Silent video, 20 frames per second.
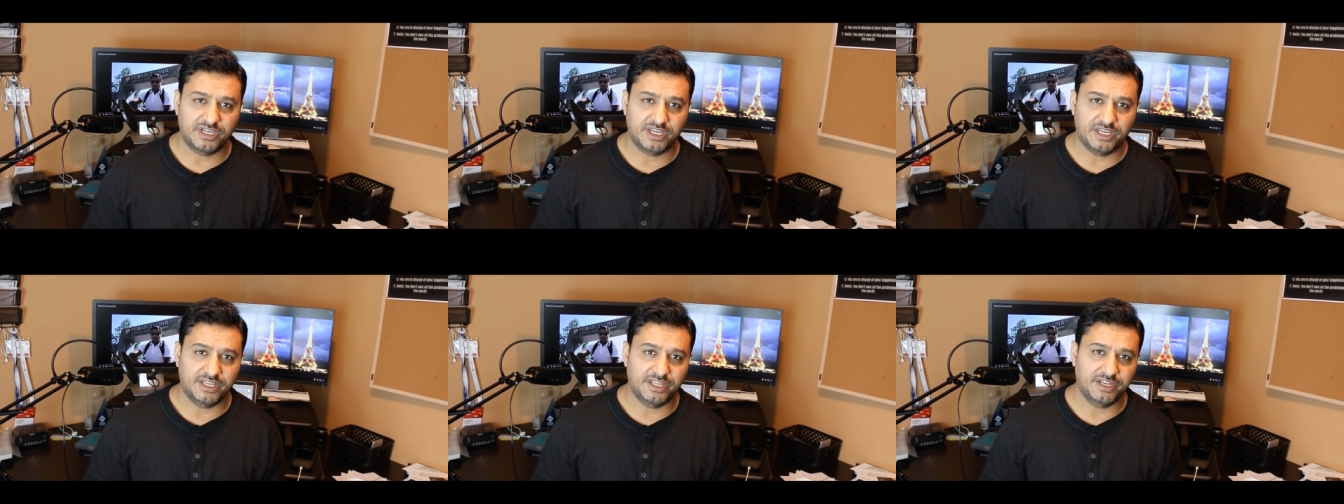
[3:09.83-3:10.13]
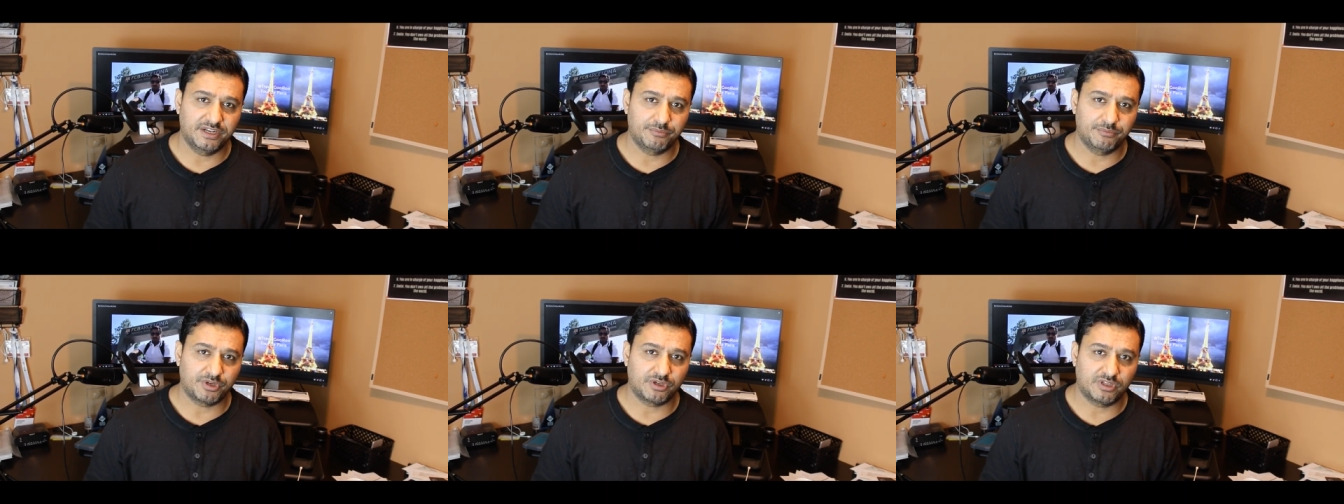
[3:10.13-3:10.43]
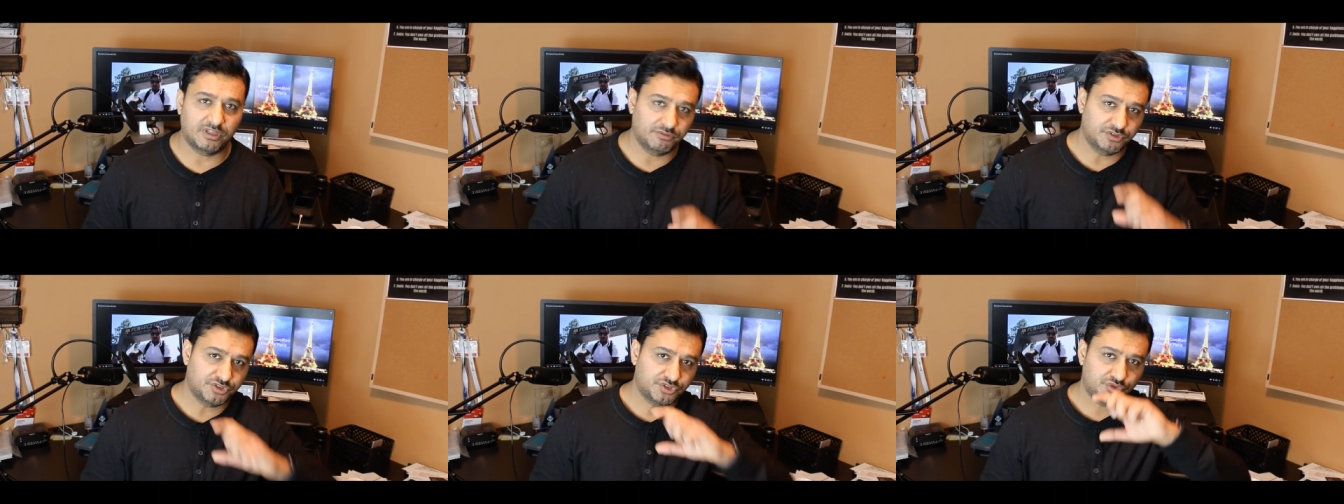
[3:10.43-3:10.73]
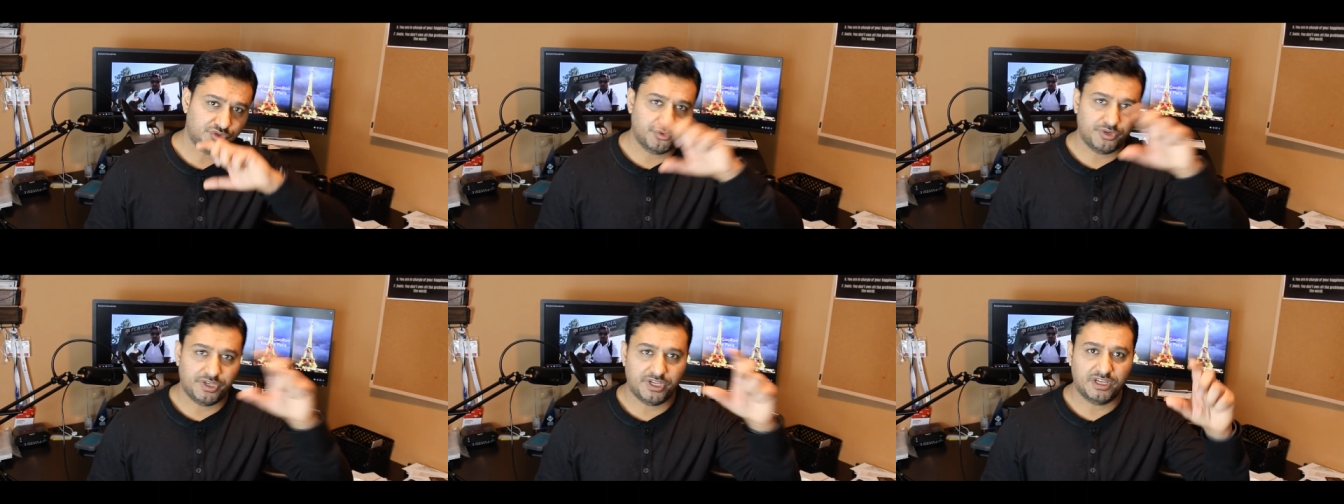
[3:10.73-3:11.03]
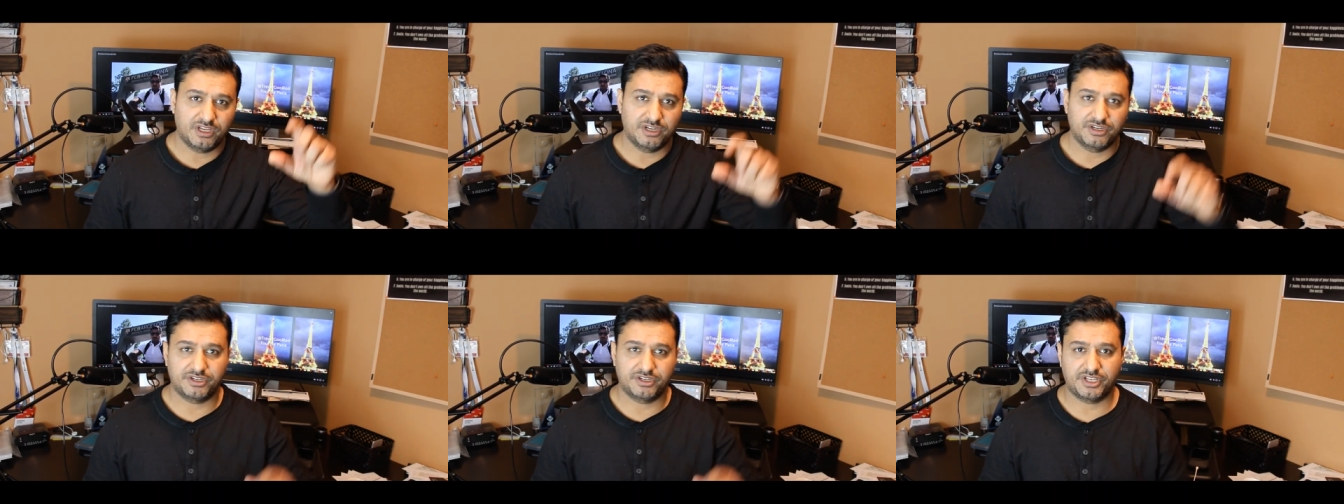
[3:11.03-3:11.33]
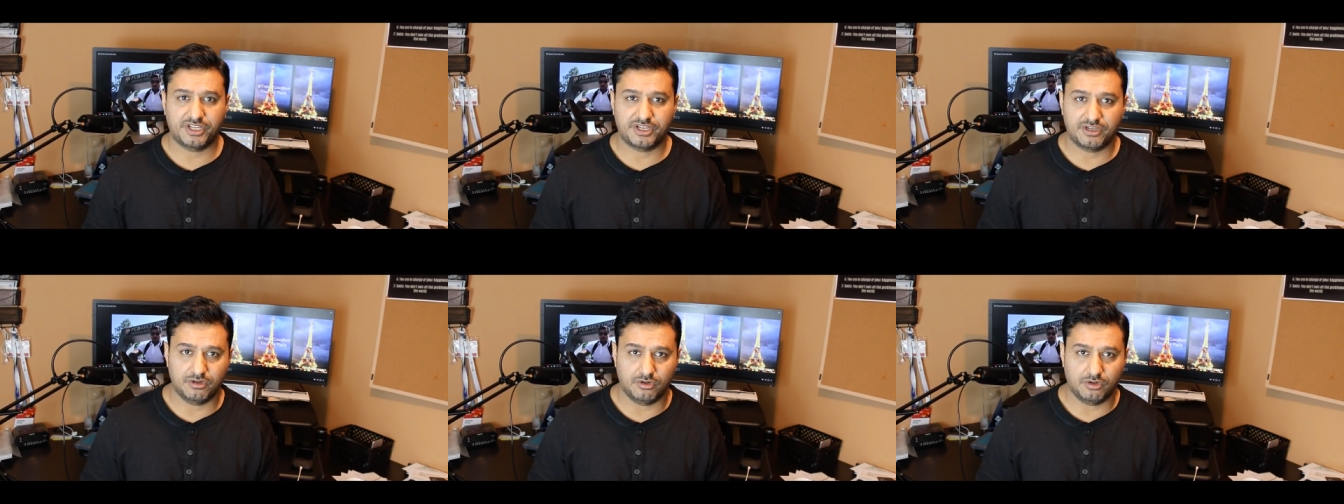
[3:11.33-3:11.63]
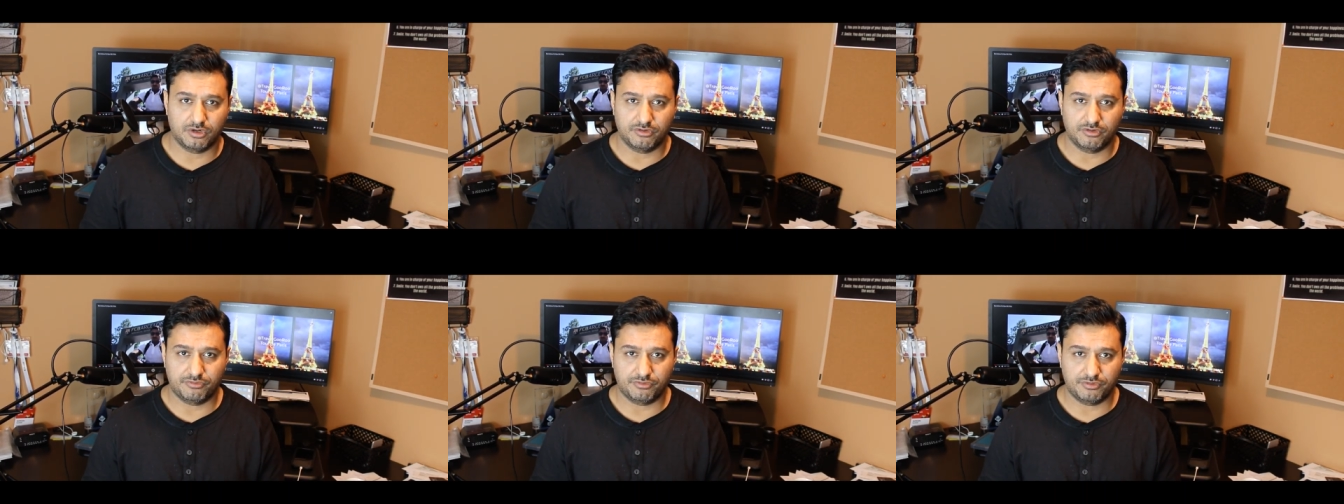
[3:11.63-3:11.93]
and because I was shooting and taking a
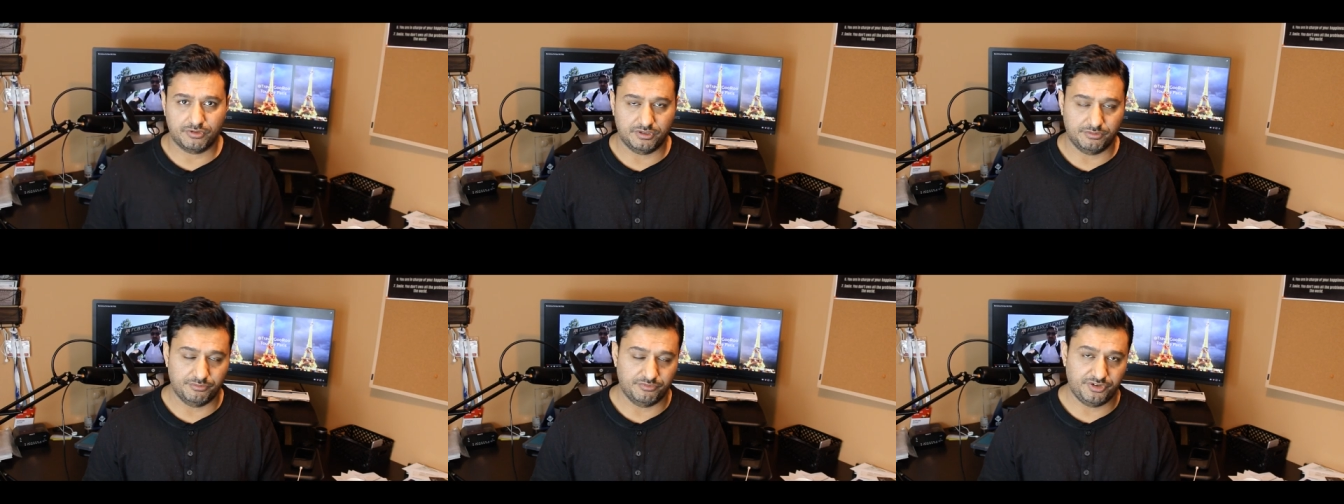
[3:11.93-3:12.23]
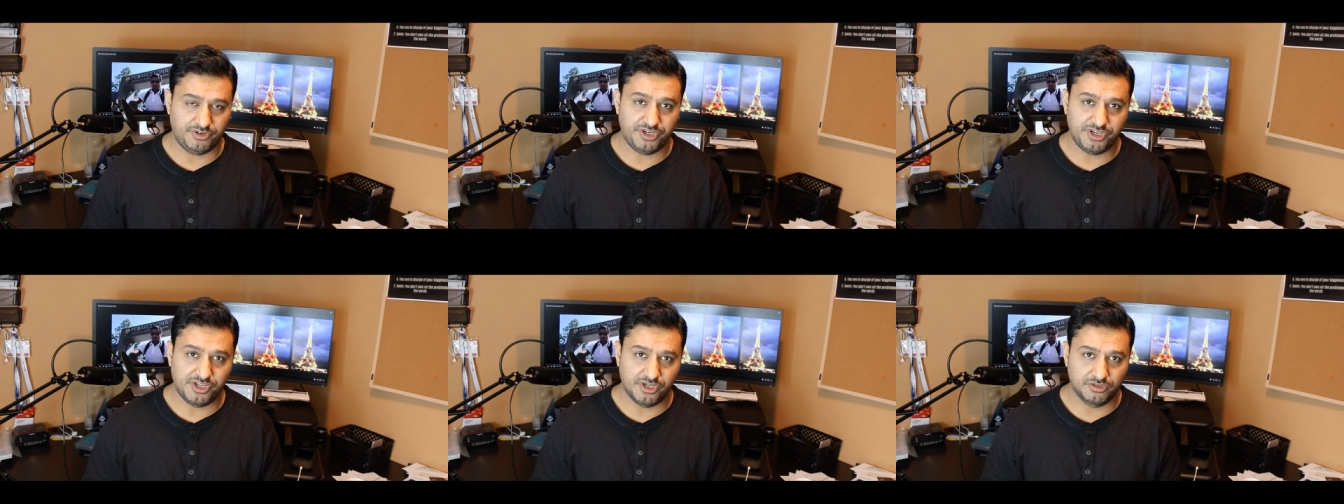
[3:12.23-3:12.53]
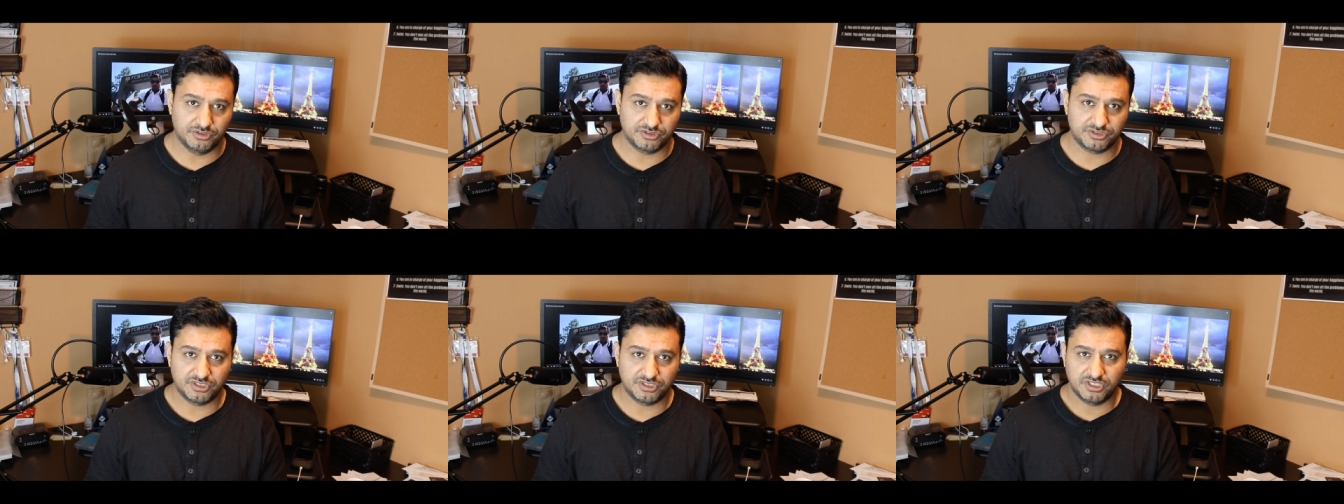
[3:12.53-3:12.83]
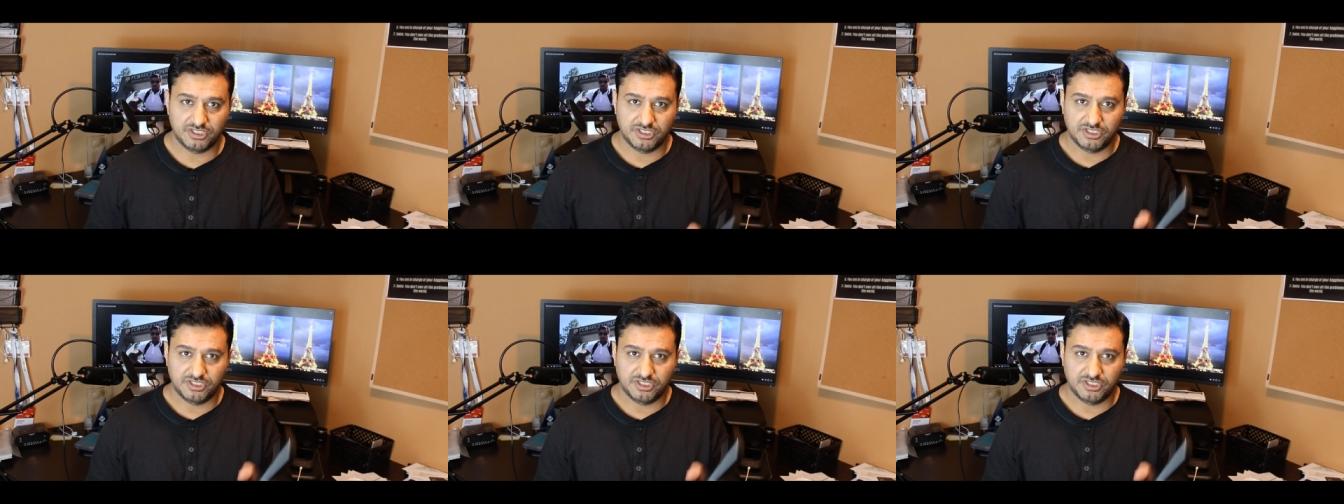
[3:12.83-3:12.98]
lot of videos,